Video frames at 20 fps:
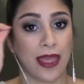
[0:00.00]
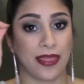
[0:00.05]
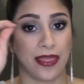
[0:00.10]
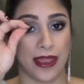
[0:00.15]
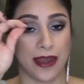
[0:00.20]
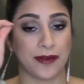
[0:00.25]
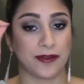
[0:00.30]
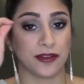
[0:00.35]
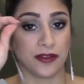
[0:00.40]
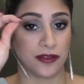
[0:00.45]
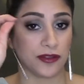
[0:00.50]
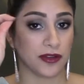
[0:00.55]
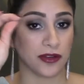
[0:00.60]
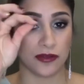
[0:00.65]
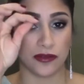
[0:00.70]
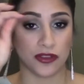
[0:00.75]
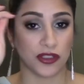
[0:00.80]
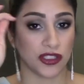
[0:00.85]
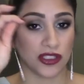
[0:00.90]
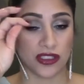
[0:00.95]
and then
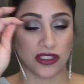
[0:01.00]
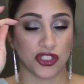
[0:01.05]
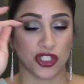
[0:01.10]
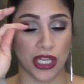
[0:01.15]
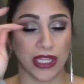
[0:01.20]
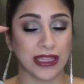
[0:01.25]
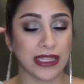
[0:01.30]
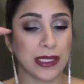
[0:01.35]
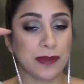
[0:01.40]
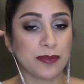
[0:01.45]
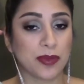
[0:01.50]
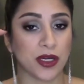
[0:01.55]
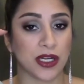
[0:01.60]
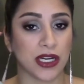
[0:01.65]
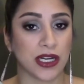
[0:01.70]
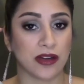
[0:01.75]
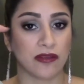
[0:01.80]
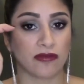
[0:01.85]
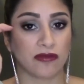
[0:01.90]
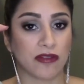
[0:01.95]
just gently put
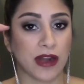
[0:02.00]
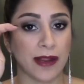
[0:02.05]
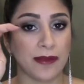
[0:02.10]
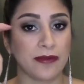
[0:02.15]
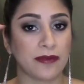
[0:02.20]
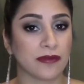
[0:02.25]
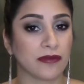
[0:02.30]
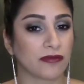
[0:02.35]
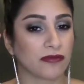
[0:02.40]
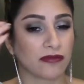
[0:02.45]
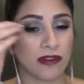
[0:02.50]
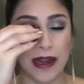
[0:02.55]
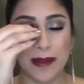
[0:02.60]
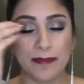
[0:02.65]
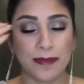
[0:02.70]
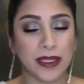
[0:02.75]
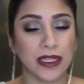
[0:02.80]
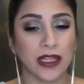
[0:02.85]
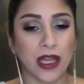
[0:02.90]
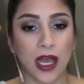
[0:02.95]
it right,
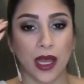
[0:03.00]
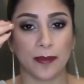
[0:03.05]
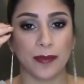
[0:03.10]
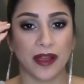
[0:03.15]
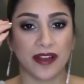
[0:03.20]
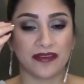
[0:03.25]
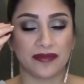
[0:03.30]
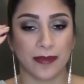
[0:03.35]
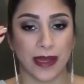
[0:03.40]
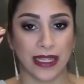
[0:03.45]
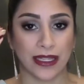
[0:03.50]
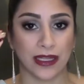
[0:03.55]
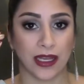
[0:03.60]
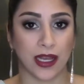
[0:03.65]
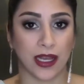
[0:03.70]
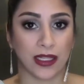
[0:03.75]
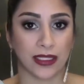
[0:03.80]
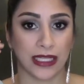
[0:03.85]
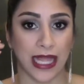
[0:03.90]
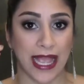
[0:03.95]
right above my
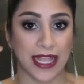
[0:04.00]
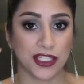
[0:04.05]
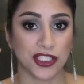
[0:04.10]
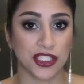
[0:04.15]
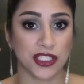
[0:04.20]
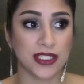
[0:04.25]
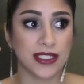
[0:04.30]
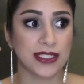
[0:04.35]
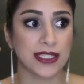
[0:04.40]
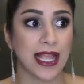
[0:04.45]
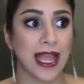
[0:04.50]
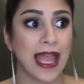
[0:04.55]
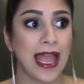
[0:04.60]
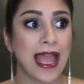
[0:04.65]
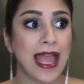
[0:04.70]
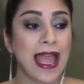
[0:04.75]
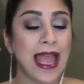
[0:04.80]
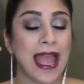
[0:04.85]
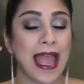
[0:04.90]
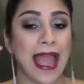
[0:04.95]
uh, lashes,
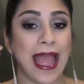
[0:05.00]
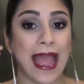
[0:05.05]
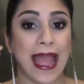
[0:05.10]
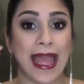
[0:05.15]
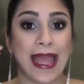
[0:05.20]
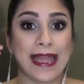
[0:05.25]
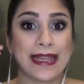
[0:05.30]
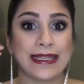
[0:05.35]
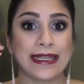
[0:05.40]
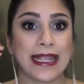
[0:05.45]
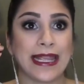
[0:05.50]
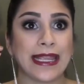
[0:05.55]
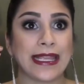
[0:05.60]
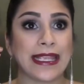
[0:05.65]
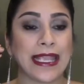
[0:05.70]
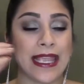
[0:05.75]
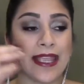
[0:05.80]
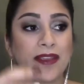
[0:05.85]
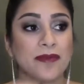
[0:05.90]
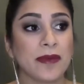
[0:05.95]
and
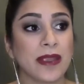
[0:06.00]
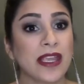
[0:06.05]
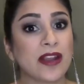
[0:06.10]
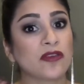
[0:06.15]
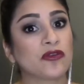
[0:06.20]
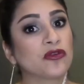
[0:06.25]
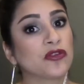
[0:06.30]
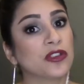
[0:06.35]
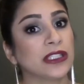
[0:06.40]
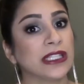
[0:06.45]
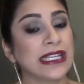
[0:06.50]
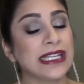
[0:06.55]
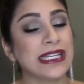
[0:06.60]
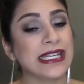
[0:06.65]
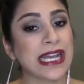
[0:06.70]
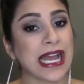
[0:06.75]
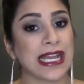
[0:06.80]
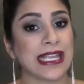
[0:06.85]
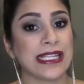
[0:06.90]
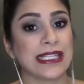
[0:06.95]
it gave me a really
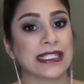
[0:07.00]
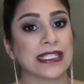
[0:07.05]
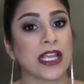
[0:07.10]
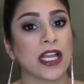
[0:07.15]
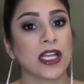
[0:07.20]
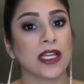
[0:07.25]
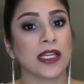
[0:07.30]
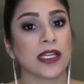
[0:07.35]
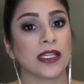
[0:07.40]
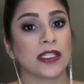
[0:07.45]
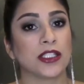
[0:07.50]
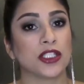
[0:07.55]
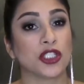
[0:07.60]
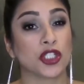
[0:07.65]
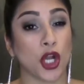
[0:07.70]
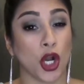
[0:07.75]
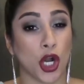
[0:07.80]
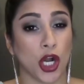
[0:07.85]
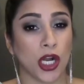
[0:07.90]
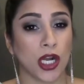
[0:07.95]
nice
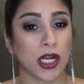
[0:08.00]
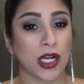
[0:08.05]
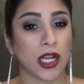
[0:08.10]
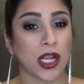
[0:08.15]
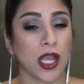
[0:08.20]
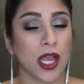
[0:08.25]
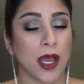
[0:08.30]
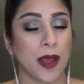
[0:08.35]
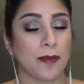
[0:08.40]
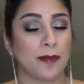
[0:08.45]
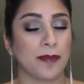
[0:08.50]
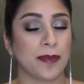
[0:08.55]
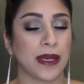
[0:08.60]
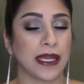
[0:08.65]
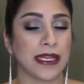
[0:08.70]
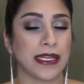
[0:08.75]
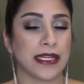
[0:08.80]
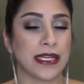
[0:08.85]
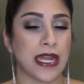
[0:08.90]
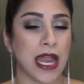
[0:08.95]
dark
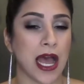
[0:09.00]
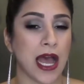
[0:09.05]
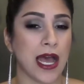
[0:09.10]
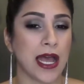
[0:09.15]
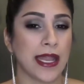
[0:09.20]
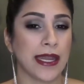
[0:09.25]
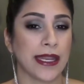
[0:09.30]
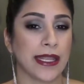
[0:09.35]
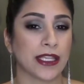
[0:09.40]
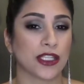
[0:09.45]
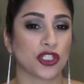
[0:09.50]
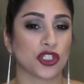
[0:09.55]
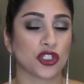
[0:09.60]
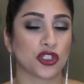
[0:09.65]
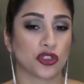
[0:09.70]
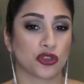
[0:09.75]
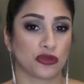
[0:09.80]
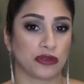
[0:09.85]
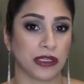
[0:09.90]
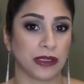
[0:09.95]
but not
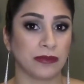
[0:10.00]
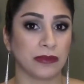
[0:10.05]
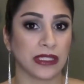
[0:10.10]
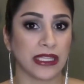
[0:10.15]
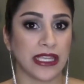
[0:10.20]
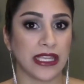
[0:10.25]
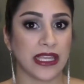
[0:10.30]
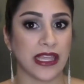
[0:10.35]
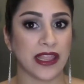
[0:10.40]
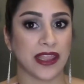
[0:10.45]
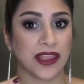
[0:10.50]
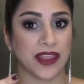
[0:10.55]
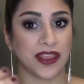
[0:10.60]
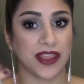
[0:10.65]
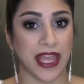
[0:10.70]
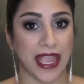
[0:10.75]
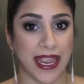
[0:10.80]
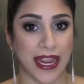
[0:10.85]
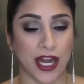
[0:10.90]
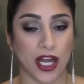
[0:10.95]
extremely
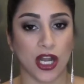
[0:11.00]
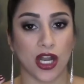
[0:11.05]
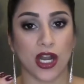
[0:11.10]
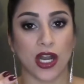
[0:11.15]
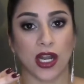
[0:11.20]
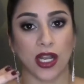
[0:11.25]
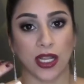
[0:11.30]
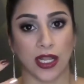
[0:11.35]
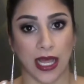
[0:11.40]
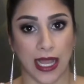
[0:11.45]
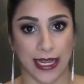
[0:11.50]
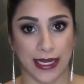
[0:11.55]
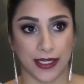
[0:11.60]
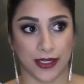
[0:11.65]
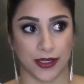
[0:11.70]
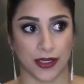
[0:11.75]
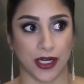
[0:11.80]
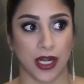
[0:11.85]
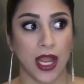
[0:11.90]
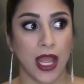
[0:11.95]
there
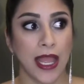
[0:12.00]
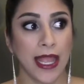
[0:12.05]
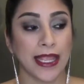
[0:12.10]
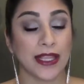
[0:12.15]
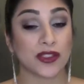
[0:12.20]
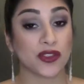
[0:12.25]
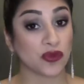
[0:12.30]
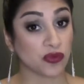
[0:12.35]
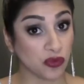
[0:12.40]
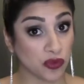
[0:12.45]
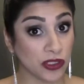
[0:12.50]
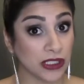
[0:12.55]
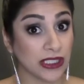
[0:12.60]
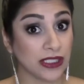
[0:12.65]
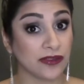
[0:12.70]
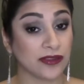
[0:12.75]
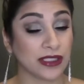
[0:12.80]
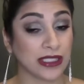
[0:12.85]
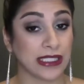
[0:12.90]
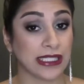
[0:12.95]
liner. It's
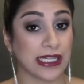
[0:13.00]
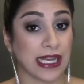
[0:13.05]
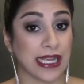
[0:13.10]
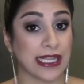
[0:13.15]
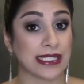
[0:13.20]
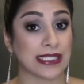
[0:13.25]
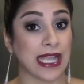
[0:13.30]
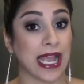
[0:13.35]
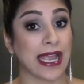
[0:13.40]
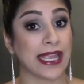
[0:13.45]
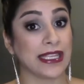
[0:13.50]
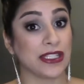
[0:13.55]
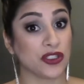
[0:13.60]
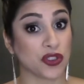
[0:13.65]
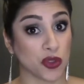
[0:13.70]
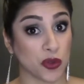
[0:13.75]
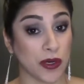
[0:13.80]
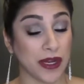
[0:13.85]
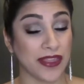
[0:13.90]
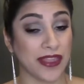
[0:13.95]
really, really nice. I
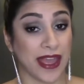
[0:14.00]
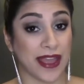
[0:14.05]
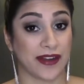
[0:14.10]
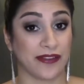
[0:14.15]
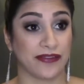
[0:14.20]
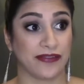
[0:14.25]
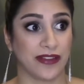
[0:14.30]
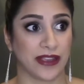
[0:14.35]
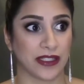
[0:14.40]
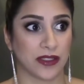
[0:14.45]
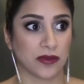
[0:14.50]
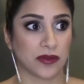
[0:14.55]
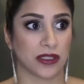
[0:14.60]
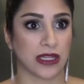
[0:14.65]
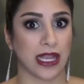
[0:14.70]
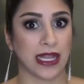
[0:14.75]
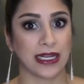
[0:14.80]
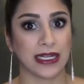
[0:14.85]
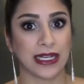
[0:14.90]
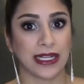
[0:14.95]
enjoyed that effect. It was
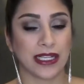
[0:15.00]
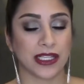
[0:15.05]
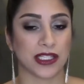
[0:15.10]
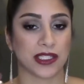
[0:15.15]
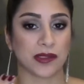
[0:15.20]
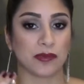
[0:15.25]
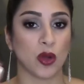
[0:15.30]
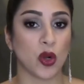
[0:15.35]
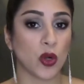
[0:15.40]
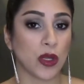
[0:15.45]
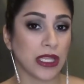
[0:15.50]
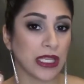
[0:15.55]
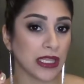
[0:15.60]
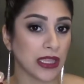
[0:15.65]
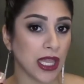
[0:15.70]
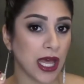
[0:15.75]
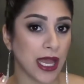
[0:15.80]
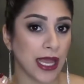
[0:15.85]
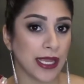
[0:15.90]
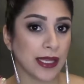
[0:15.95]
kind of like a smoky
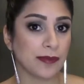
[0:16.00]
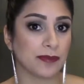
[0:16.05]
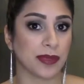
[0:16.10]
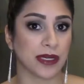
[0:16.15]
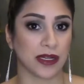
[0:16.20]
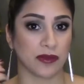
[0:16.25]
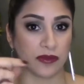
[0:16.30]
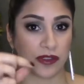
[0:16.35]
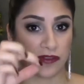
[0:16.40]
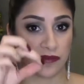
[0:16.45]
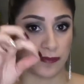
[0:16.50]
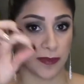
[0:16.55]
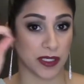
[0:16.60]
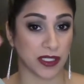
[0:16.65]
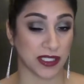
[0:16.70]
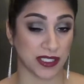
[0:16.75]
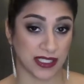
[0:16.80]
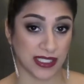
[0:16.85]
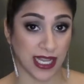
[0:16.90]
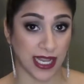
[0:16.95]
line, but it was
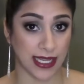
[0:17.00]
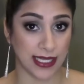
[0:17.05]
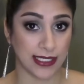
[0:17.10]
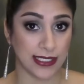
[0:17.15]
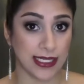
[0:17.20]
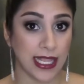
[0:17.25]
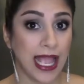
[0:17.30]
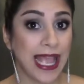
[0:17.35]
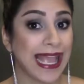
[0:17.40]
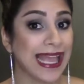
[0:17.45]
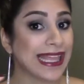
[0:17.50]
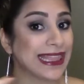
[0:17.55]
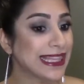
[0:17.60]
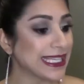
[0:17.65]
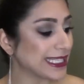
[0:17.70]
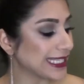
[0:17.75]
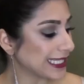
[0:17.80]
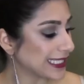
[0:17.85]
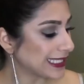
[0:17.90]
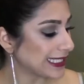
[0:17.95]
precise.
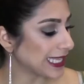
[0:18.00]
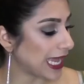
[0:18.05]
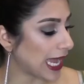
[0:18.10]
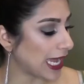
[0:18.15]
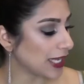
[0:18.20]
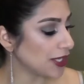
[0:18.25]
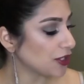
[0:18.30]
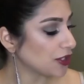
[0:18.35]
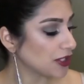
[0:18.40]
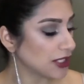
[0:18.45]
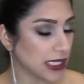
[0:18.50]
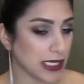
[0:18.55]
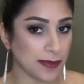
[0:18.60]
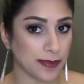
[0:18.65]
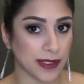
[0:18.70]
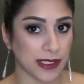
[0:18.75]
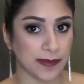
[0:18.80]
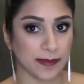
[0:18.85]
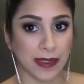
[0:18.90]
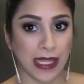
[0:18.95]
This is not your
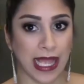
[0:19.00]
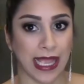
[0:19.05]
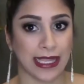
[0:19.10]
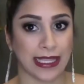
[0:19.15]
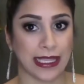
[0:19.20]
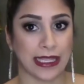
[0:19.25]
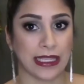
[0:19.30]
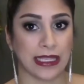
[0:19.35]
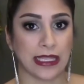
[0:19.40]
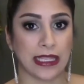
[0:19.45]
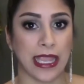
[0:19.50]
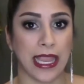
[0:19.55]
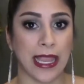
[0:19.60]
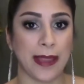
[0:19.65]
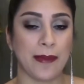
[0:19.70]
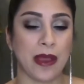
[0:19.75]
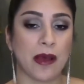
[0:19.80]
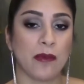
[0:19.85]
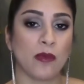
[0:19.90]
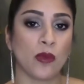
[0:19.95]
deepest black. It
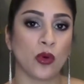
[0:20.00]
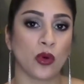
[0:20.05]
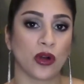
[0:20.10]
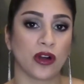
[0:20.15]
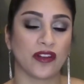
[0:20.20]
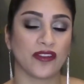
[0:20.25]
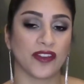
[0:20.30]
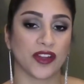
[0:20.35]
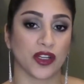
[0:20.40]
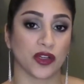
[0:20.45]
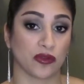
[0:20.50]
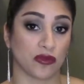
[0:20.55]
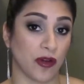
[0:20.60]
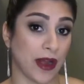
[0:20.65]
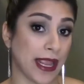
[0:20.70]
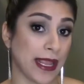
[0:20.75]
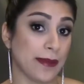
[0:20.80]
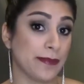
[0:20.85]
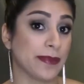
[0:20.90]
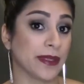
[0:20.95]
came out more of a
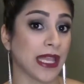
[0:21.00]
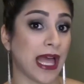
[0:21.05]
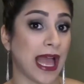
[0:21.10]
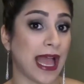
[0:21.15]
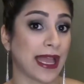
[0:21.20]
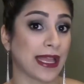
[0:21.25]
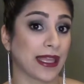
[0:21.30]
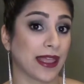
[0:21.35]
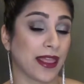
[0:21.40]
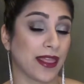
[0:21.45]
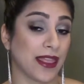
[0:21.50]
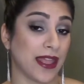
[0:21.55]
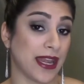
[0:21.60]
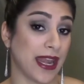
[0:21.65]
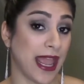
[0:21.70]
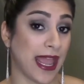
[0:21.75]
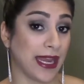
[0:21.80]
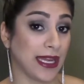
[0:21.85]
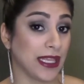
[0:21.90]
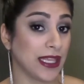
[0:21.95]
gray black than
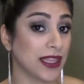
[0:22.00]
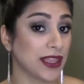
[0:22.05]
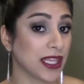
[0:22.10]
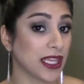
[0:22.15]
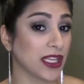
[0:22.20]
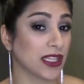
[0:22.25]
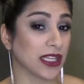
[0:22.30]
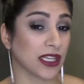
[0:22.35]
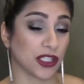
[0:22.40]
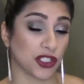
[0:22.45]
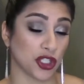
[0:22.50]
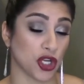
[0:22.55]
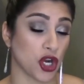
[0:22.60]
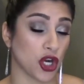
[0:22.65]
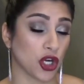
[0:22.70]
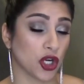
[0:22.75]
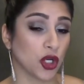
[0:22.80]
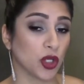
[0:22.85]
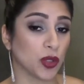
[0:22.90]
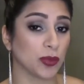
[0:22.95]
anything, like a
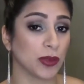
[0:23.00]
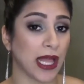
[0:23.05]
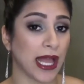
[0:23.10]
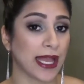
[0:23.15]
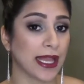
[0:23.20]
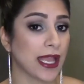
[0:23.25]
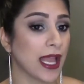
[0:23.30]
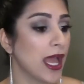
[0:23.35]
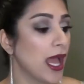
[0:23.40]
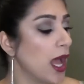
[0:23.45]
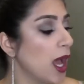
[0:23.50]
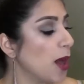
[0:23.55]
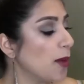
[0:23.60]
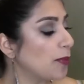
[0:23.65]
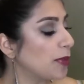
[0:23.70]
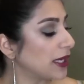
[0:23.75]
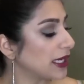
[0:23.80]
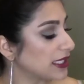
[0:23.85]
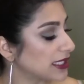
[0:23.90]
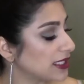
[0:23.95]
charcoal black,
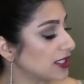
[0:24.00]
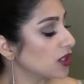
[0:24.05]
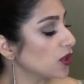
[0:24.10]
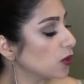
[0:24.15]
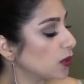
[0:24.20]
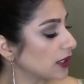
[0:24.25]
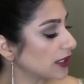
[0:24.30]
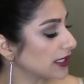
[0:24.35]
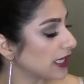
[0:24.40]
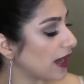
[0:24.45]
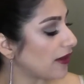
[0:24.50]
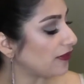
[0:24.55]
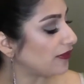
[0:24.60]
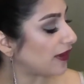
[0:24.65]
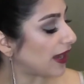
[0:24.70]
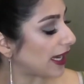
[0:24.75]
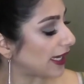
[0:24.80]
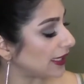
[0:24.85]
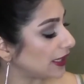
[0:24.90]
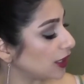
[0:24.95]
but it still worked out
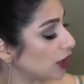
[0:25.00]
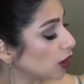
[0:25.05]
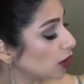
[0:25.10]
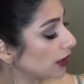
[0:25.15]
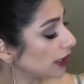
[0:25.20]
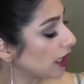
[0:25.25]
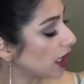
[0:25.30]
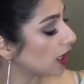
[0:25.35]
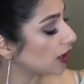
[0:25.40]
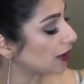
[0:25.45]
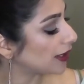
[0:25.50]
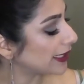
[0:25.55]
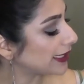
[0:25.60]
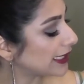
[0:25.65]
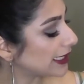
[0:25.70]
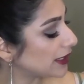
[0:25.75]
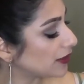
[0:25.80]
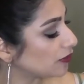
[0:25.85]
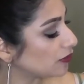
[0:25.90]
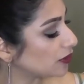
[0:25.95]
fine. The only color I
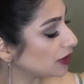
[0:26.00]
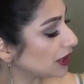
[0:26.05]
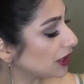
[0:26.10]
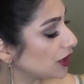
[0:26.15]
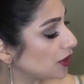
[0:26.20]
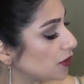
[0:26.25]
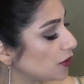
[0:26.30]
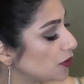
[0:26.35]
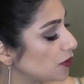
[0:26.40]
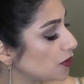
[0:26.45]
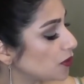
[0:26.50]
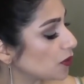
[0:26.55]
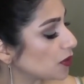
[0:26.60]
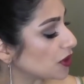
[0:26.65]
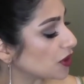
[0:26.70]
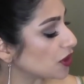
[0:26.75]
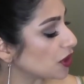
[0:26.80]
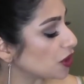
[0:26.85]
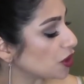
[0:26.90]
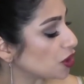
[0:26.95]
didn't really use
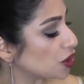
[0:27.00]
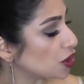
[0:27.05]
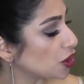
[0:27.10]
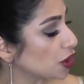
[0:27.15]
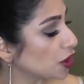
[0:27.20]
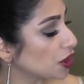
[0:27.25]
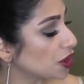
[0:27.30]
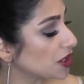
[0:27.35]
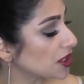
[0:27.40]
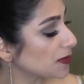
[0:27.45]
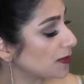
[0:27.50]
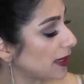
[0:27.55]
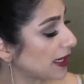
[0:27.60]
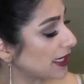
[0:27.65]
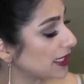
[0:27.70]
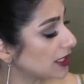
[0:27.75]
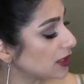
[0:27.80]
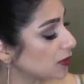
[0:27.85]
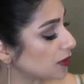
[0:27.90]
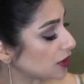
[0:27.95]
was a Sugar
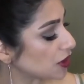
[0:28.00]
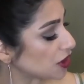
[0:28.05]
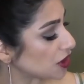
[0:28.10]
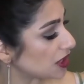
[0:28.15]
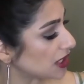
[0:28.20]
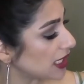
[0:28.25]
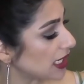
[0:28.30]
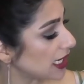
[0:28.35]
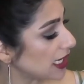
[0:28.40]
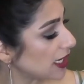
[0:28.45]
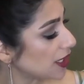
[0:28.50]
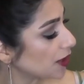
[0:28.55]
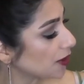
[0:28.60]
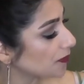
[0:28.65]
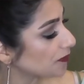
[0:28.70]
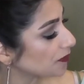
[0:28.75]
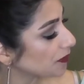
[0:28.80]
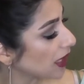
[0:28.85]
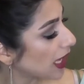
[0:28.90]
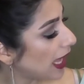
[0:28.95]
Spice, which is
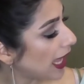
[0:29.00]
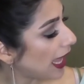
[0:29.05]
here,